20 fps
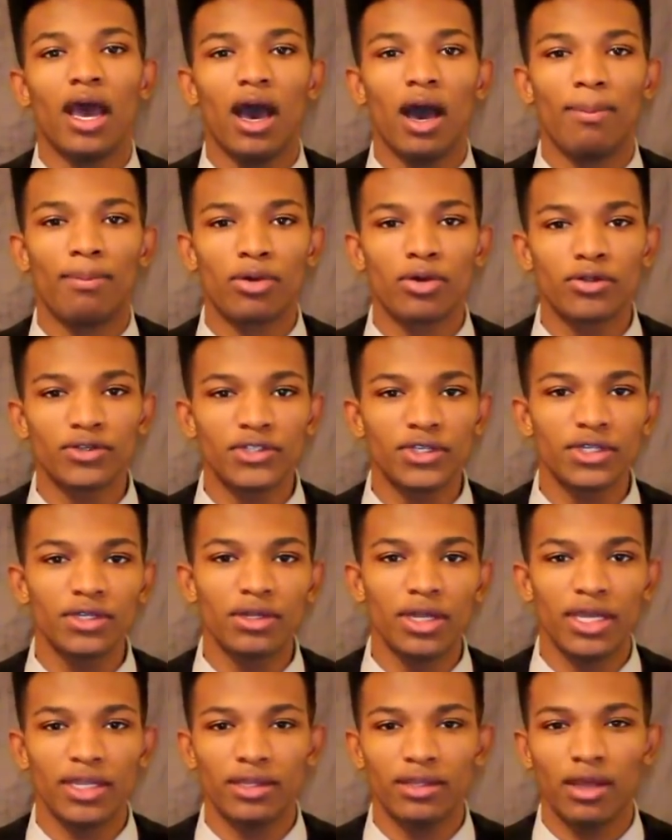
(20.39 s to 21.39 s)
A
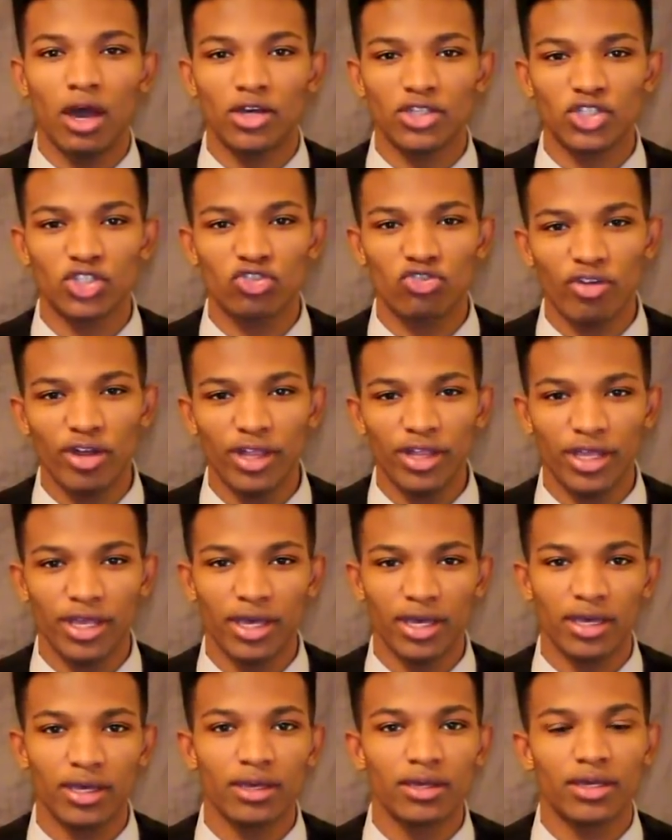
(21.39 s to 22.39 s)
person in
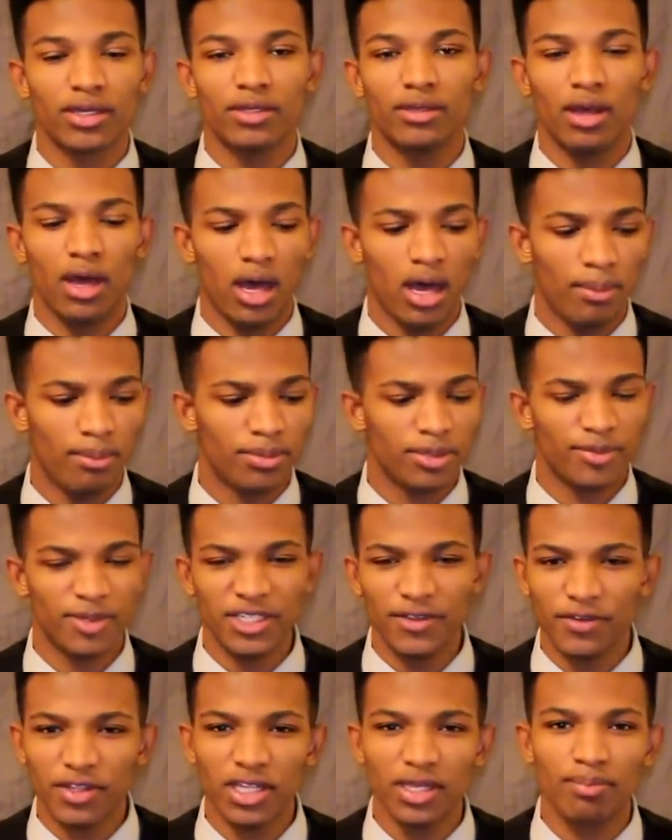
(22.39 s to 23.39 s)
Australia, uh,
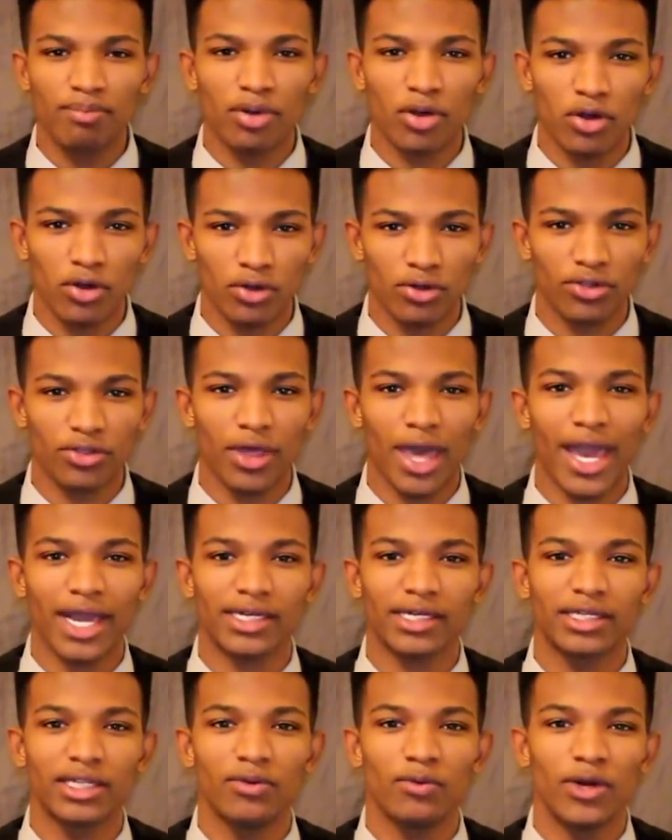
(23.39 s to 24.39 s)
specifically Perth,
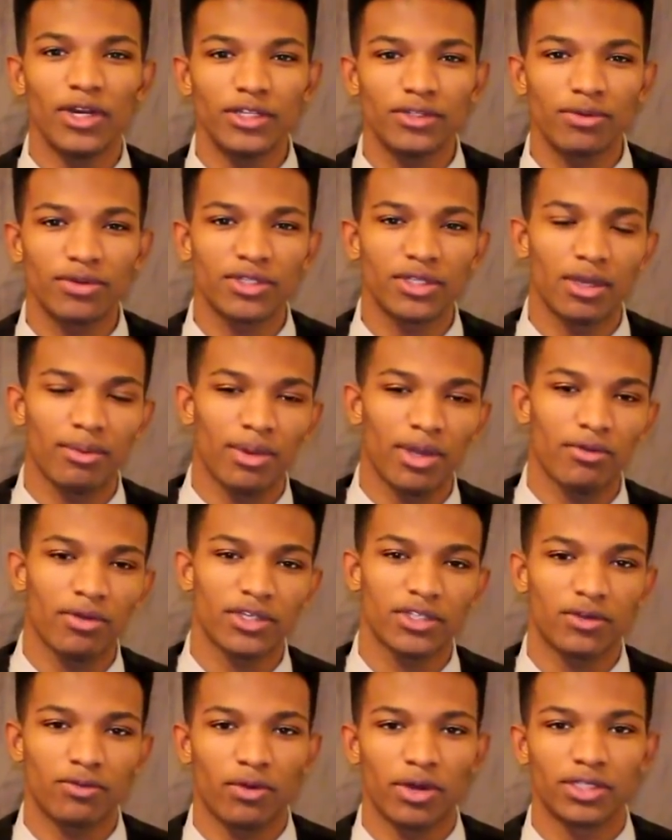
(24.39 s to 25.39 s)
actually went into a Subway
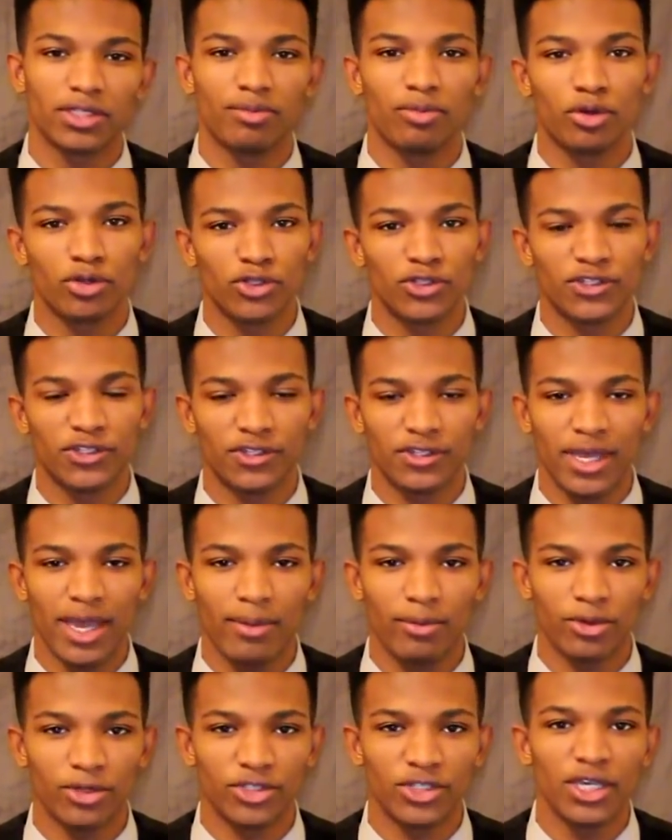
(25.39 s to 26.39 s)
restaurant to purchase a
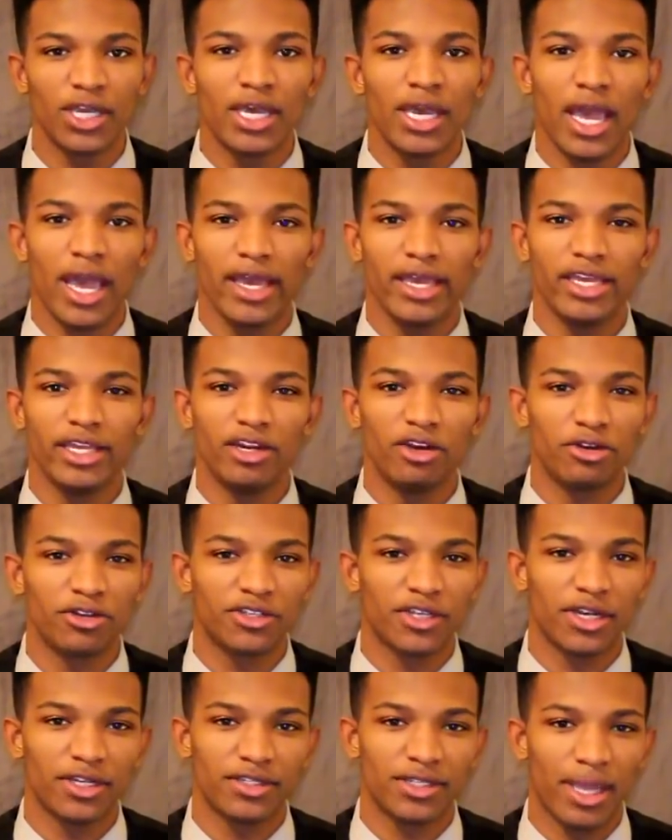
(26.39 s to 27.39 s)
sandwich and he
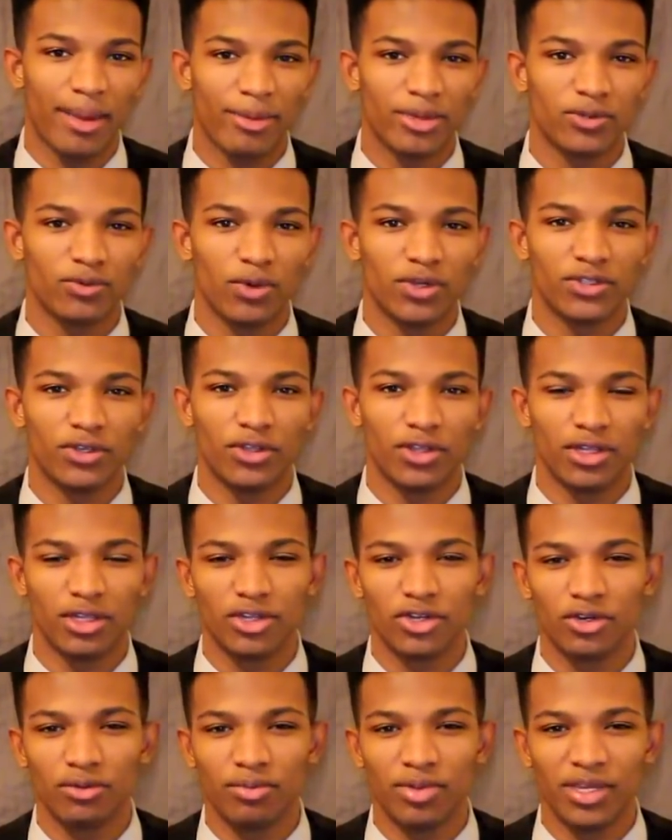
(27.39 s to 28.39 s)
noticed that his sandwich was on a
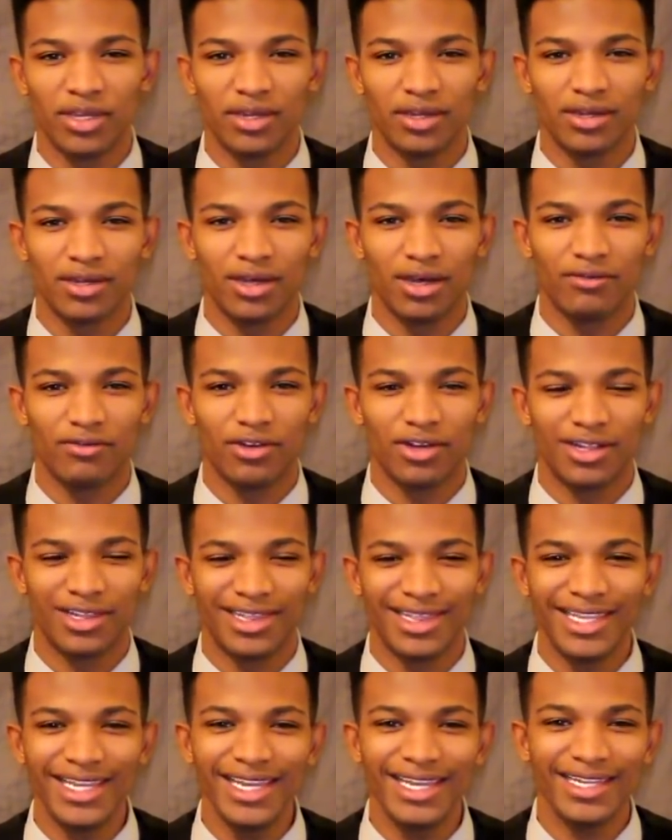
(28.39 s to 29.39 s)
little bit of a
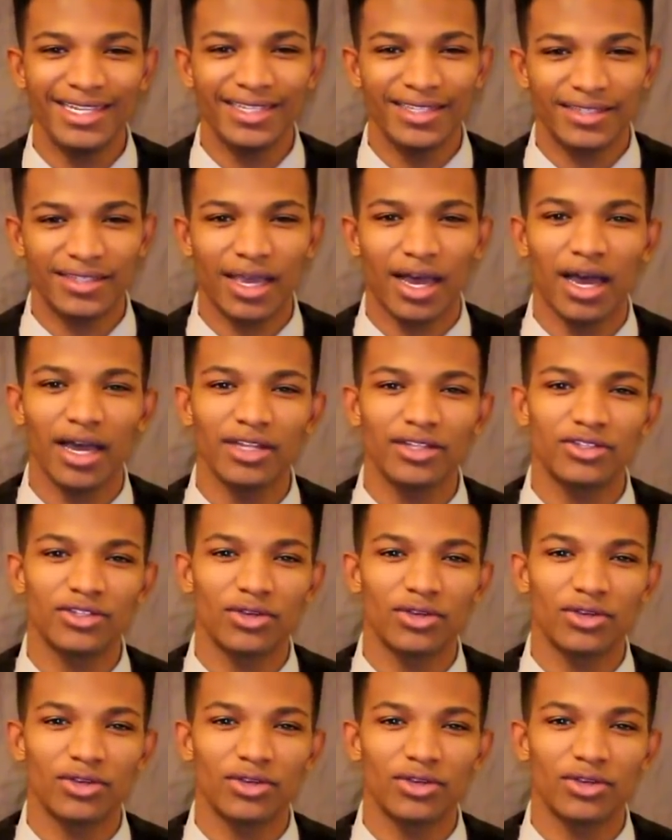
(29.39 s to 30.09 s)
lean side.